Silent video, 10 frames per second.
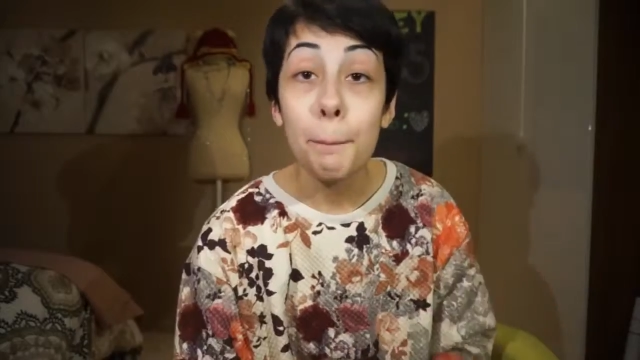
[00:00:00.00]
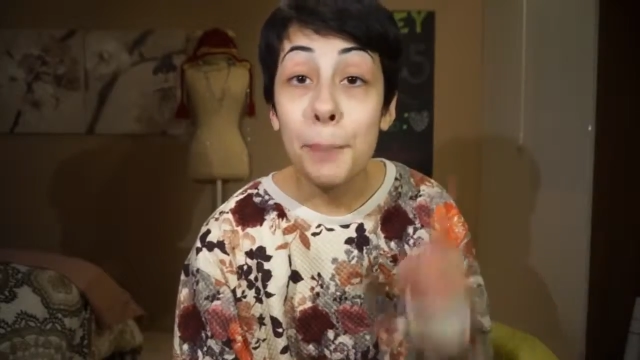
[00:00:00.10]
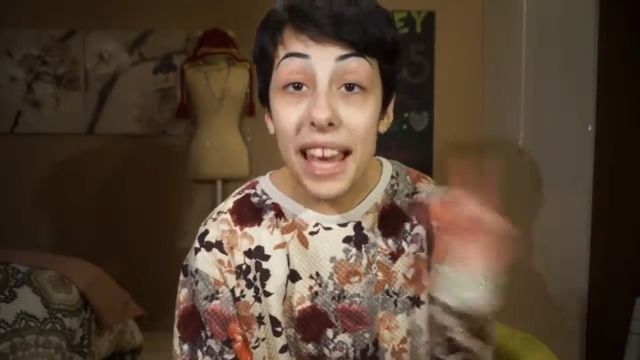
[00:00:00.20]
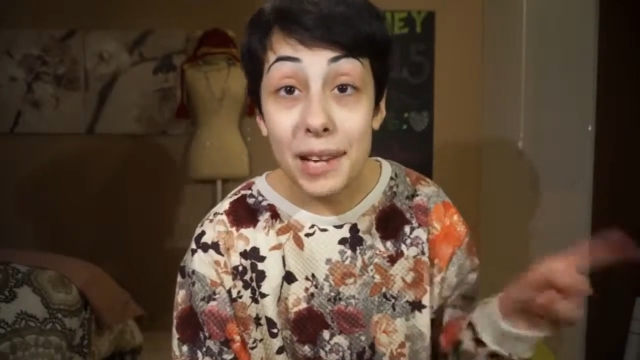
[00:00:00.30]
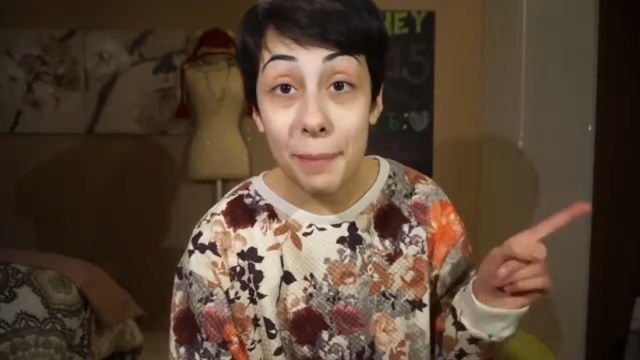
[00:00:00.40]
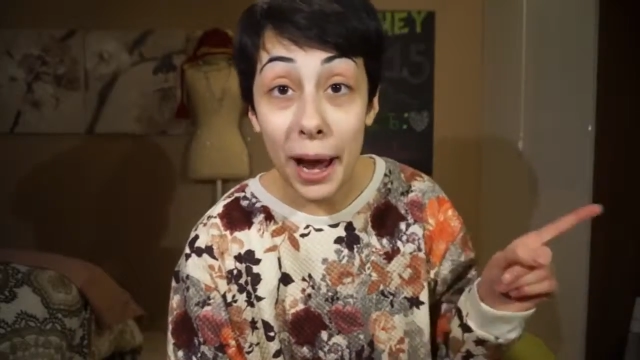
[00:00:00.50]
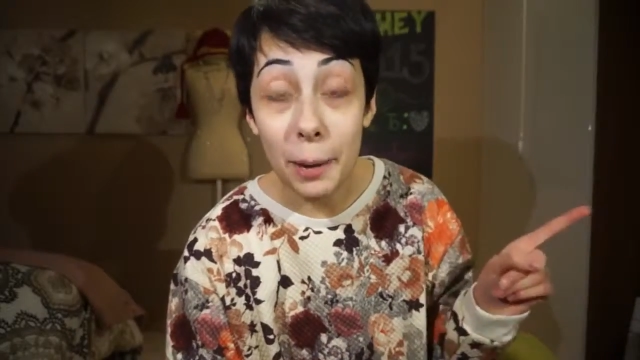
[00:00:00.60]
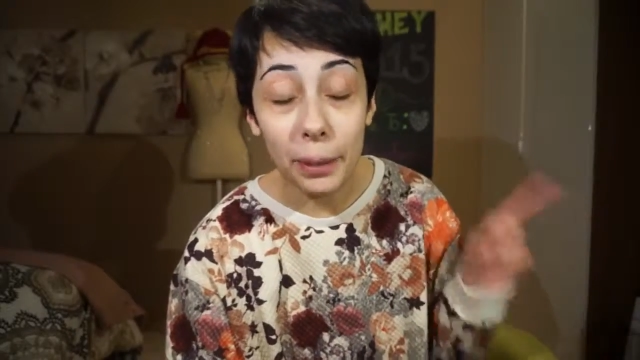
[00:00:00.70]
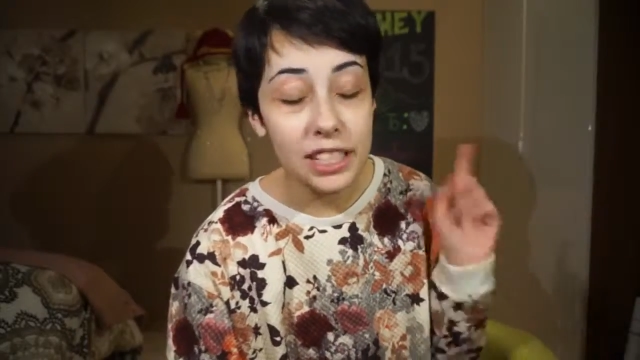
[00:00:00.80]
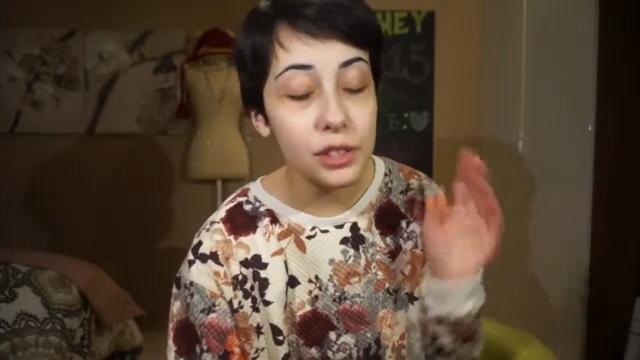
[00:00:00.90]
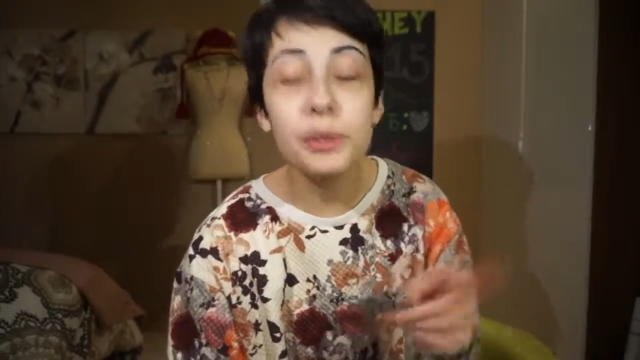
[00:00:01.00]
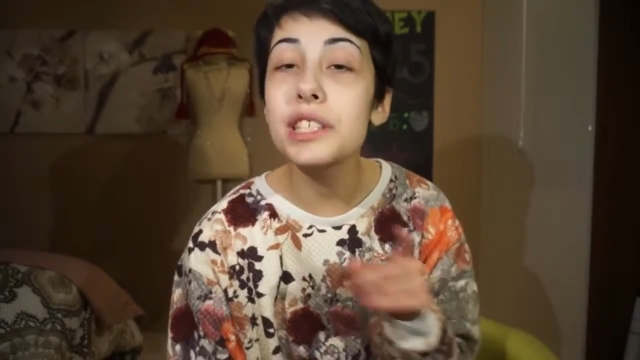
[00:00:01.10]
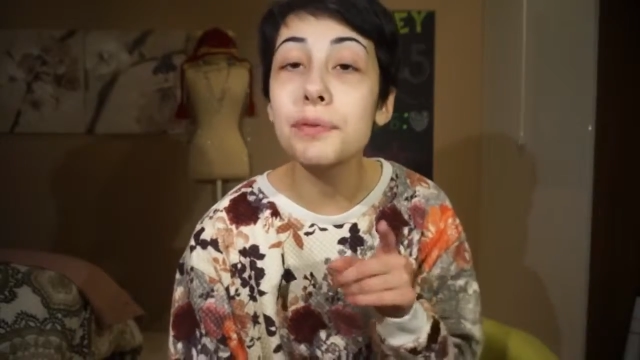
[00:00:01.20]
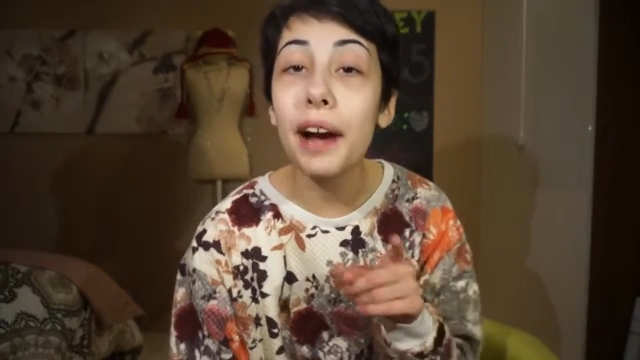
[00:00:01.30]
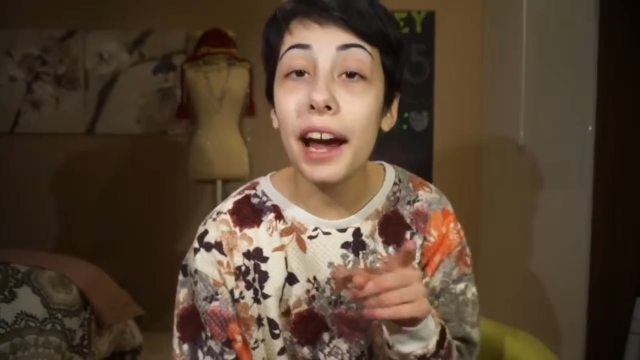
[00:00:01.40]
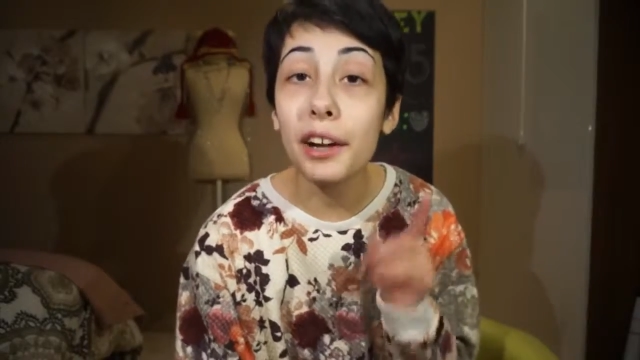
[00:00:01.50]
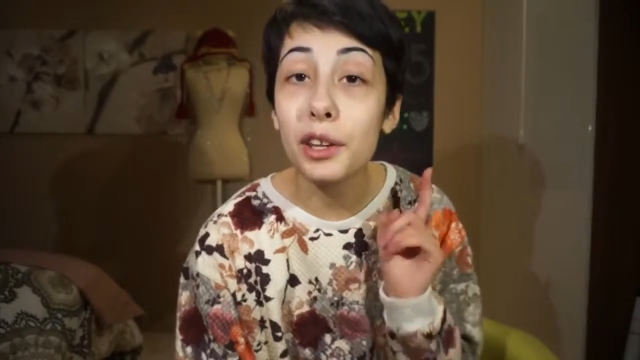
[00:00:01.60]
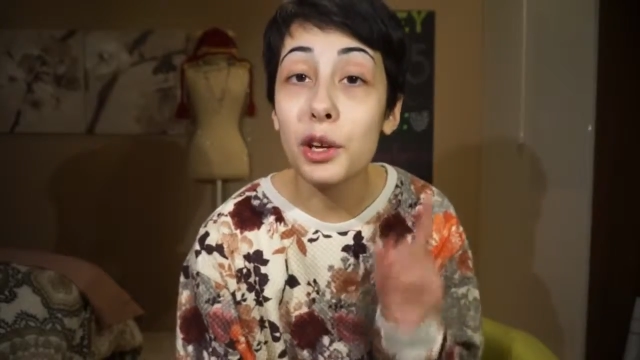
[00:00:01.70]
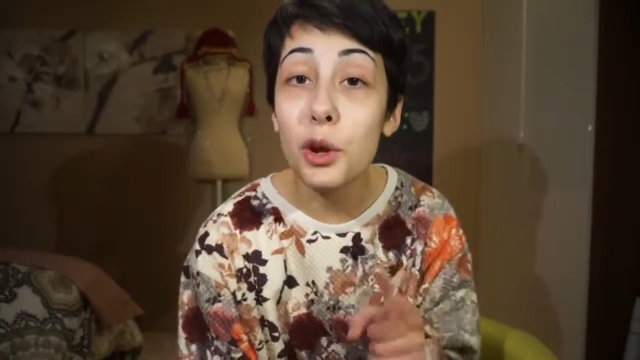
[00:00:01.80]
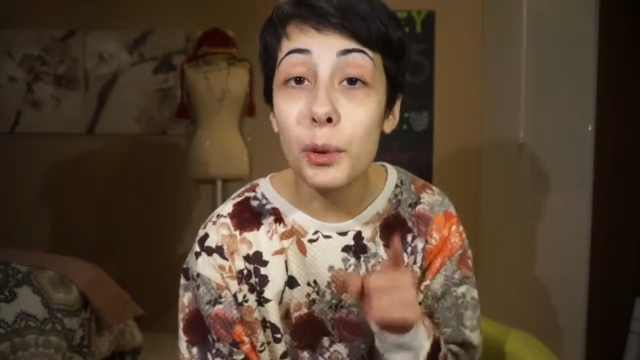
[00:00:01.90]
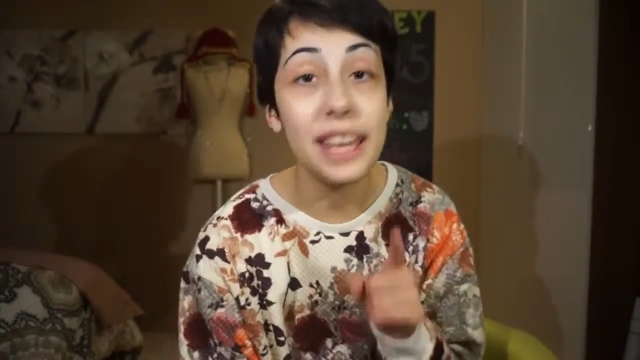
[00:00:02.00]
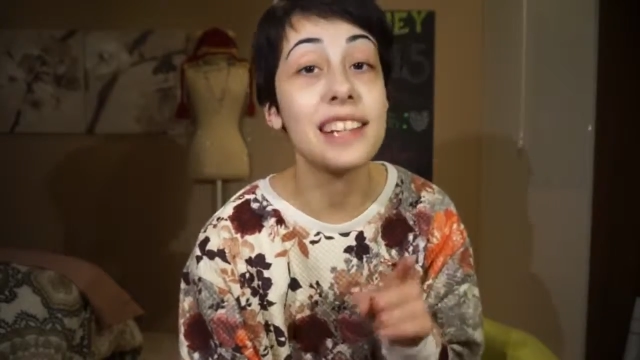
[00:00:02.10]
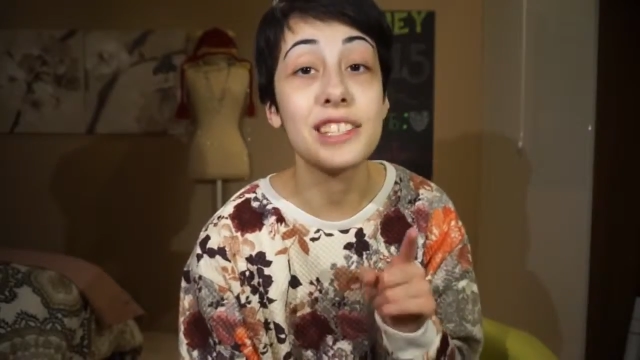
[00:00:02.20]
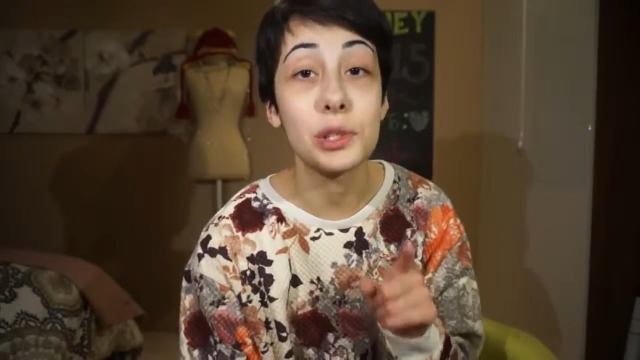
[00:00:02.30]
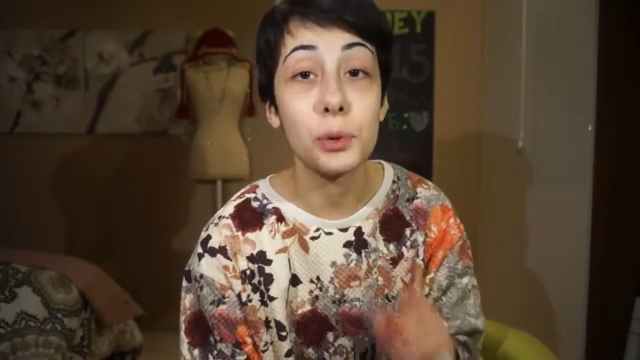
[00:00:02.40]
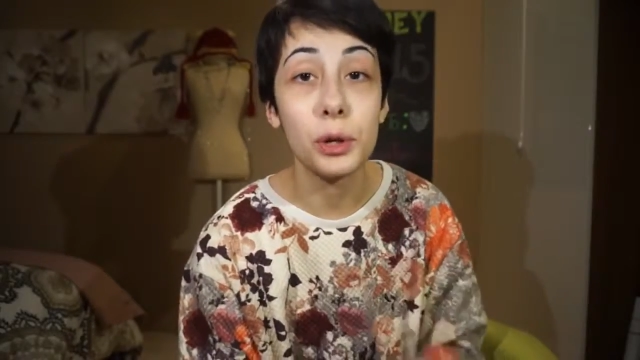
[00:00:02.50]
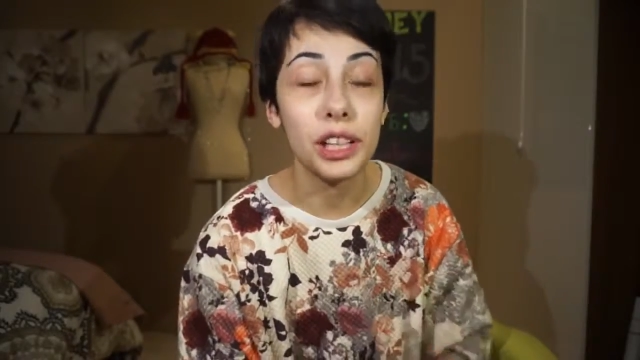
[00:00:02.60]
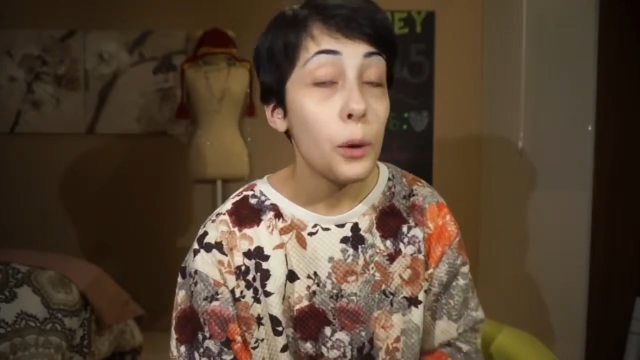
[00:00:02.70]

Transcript: Peyton Meyer plays Lucas Fryer, the new kid in school.